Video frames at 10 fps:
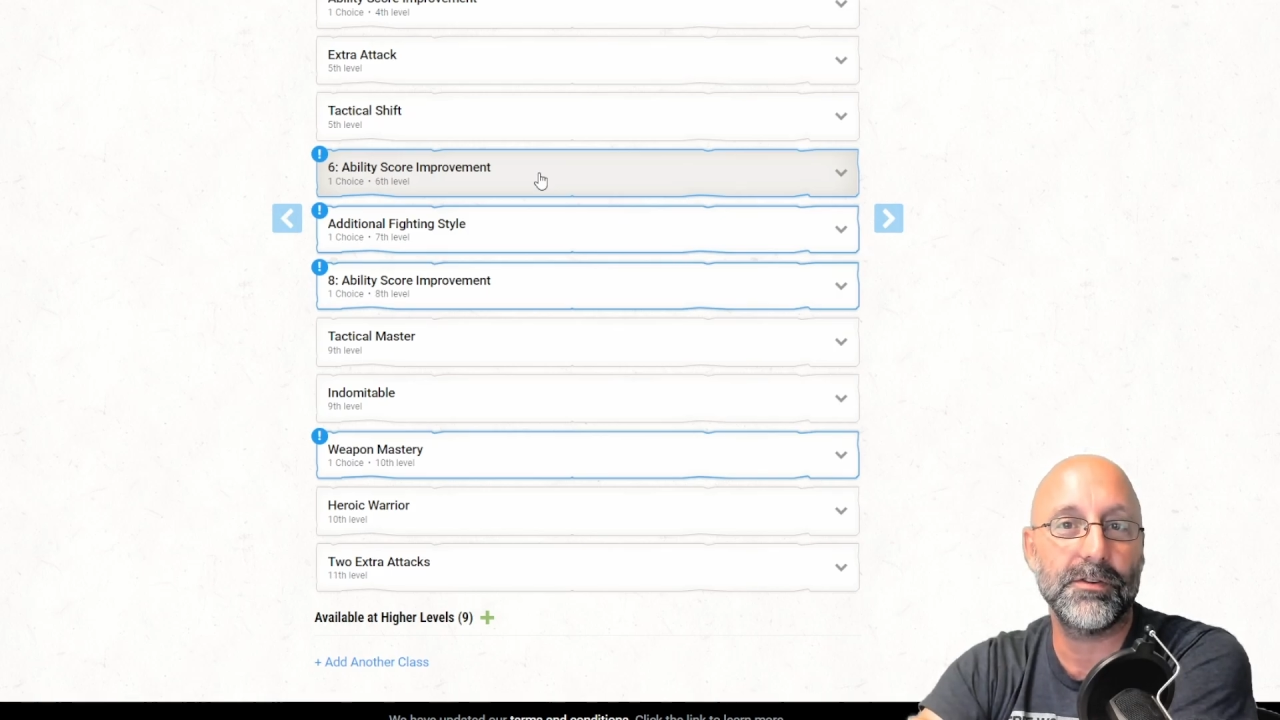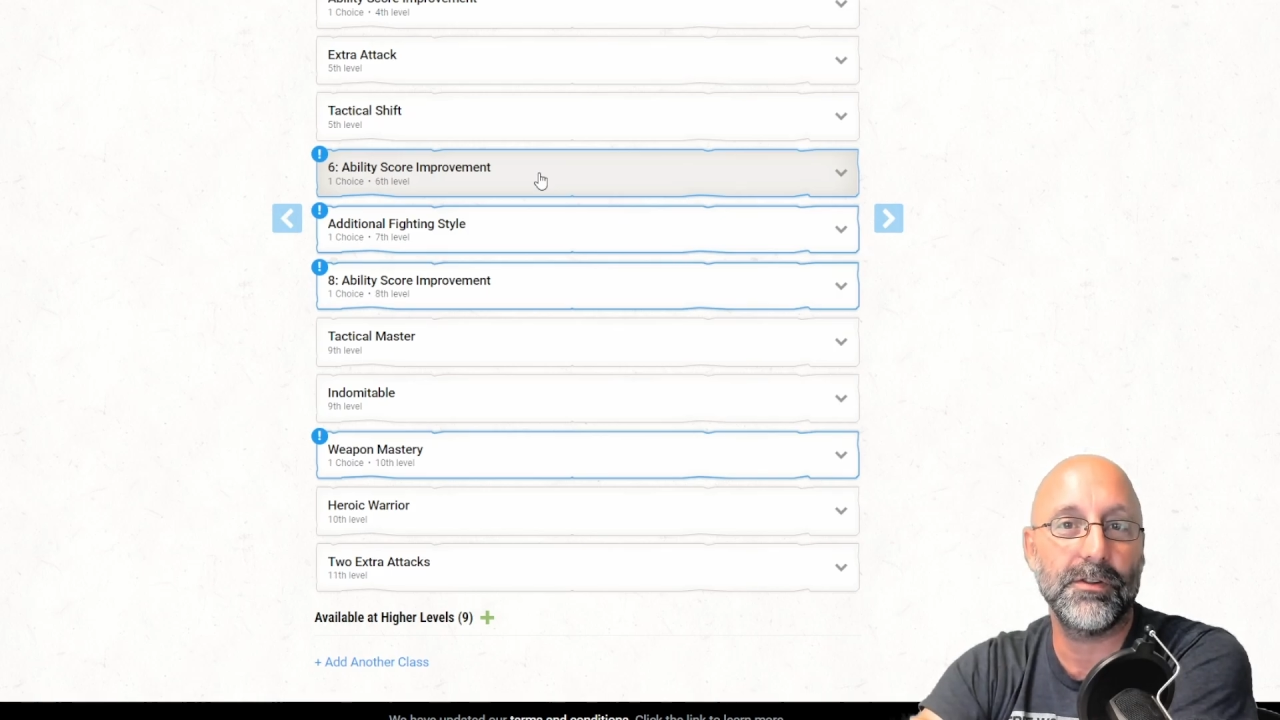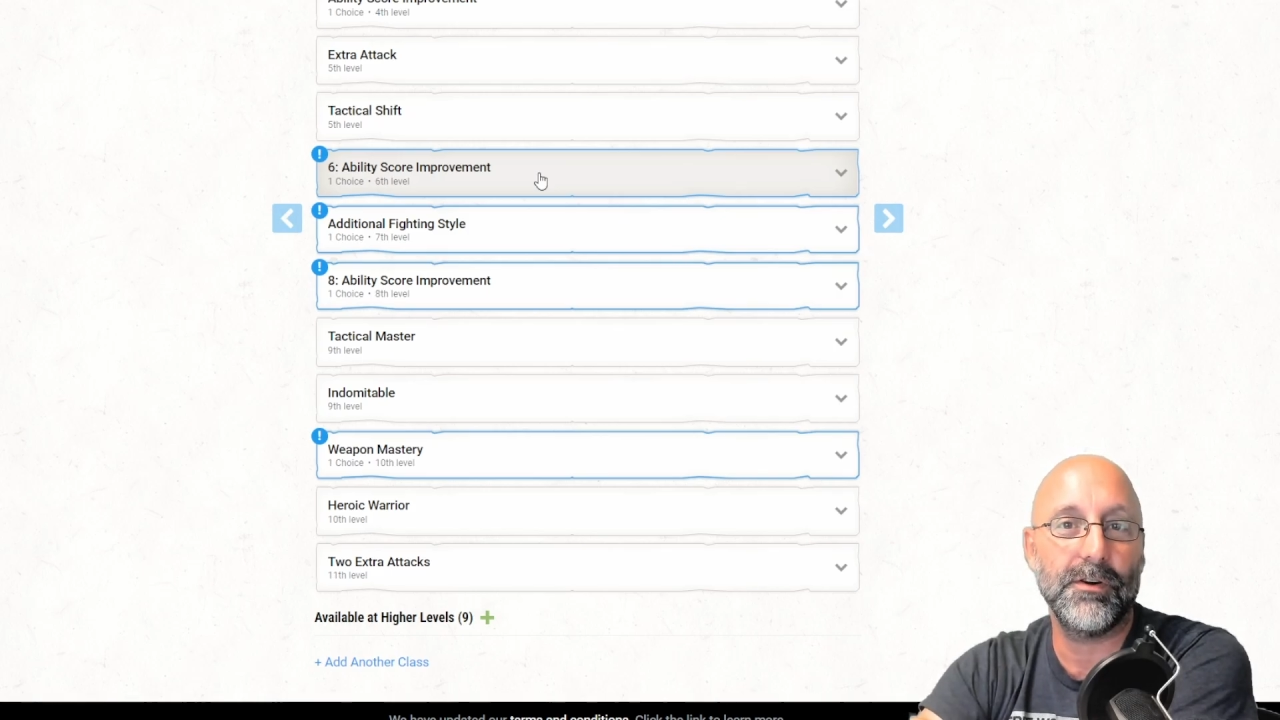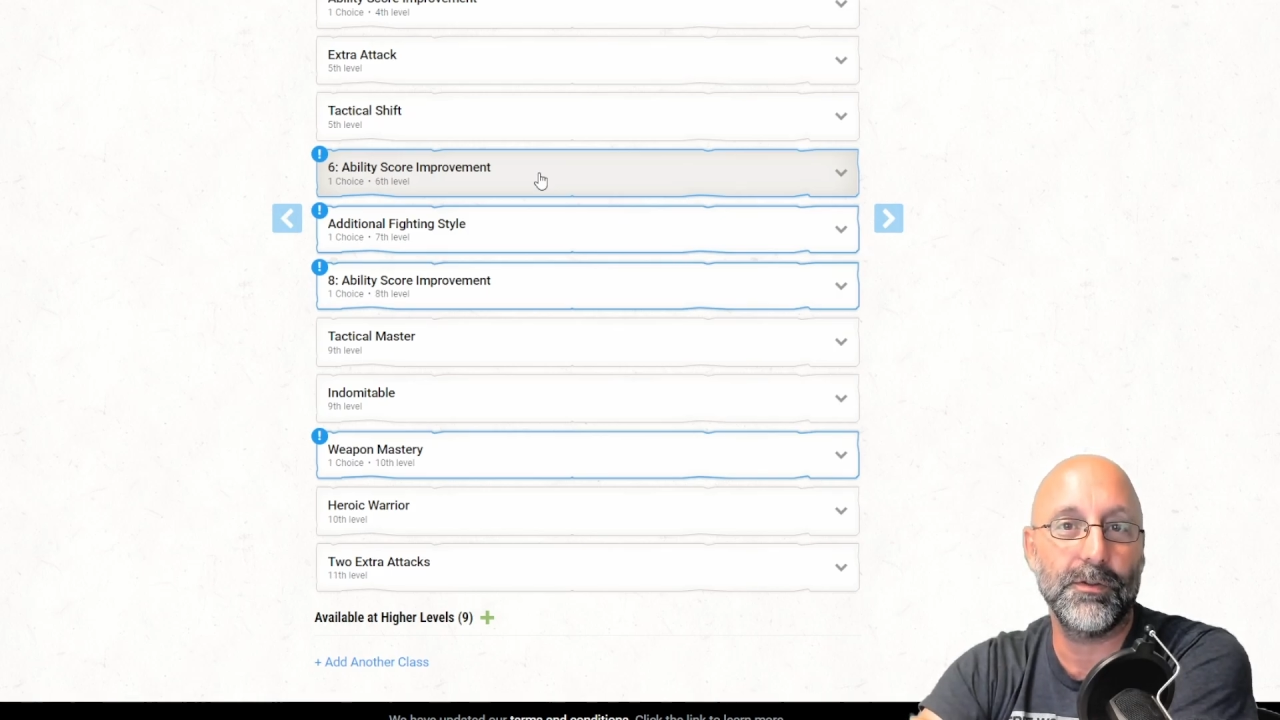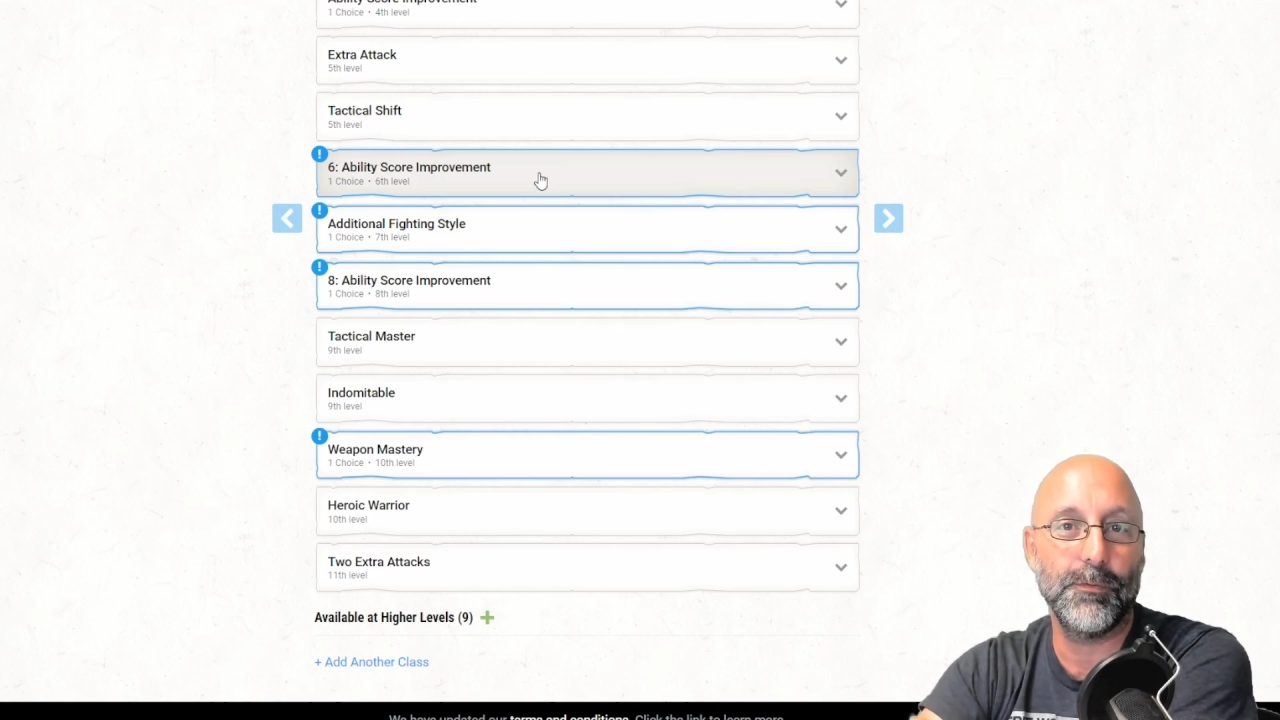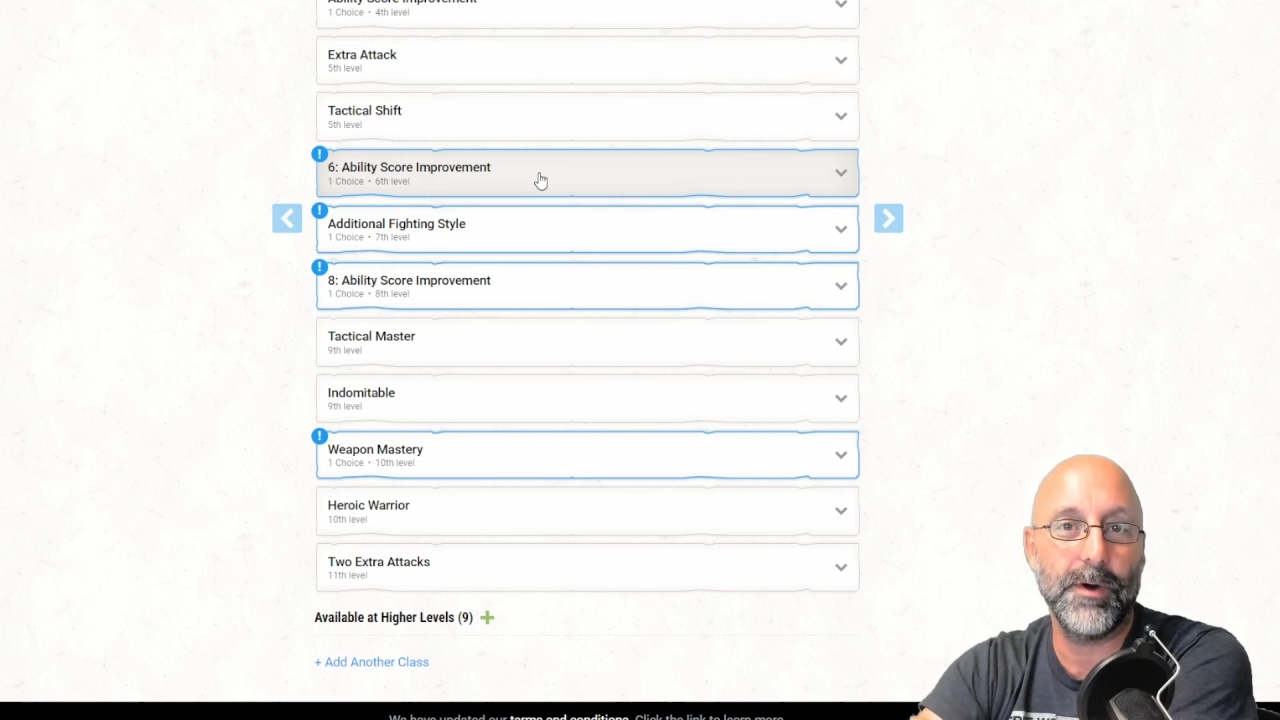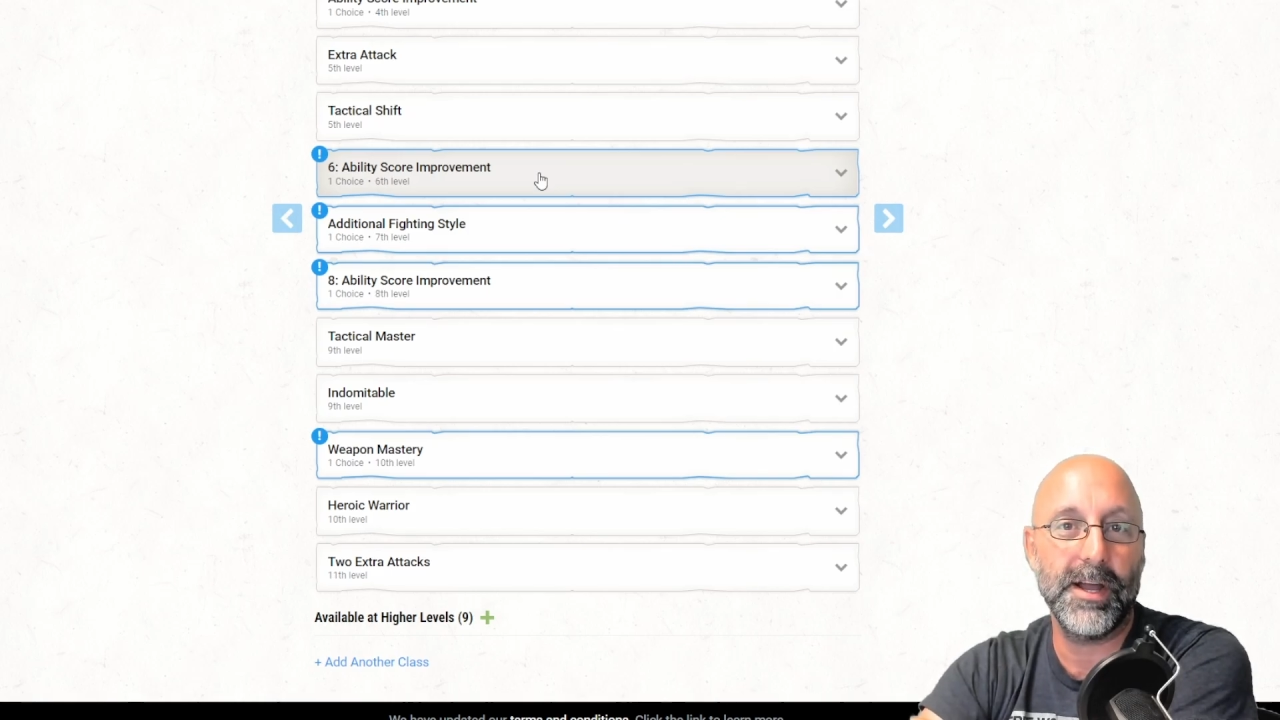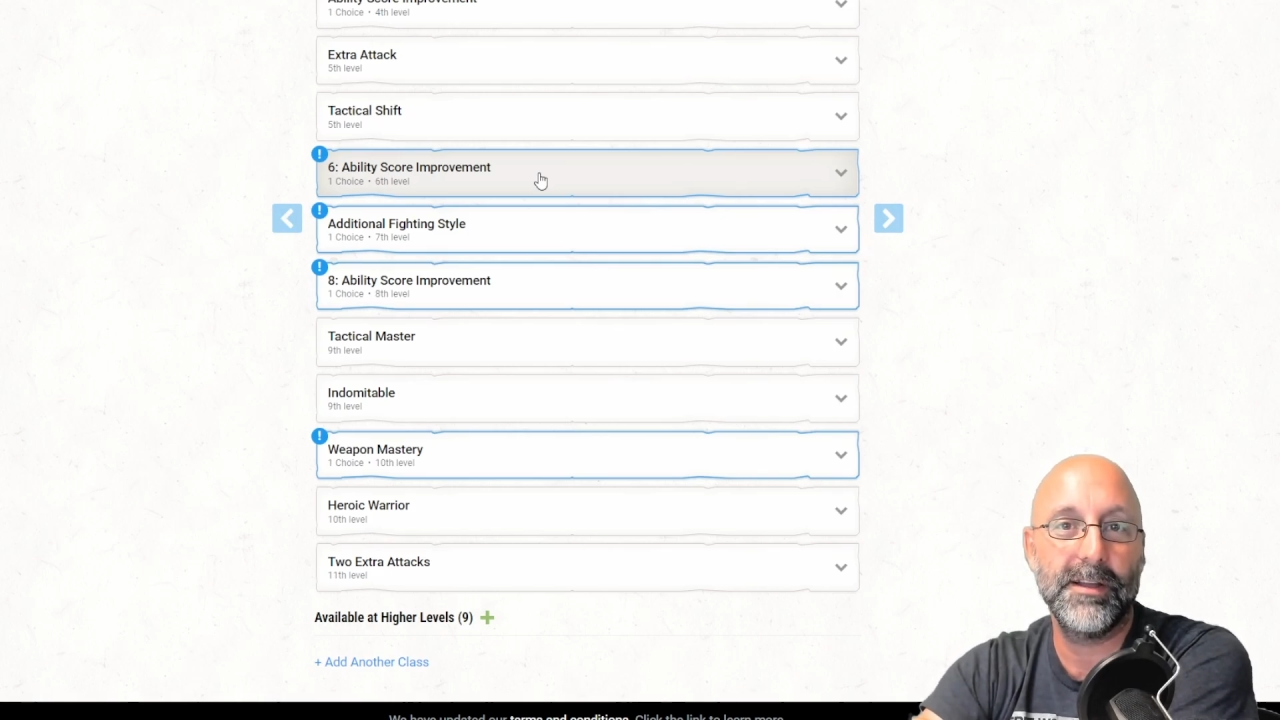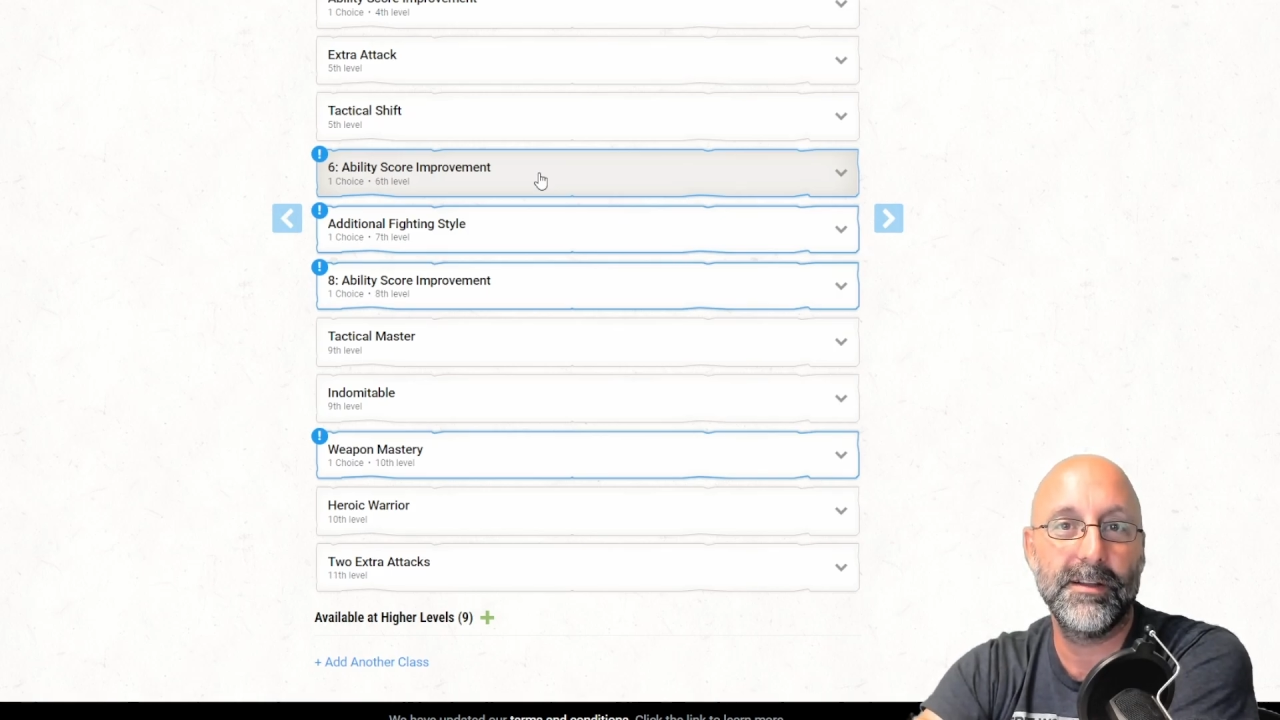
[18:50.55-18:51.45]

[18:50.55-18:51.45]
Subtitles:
along the way.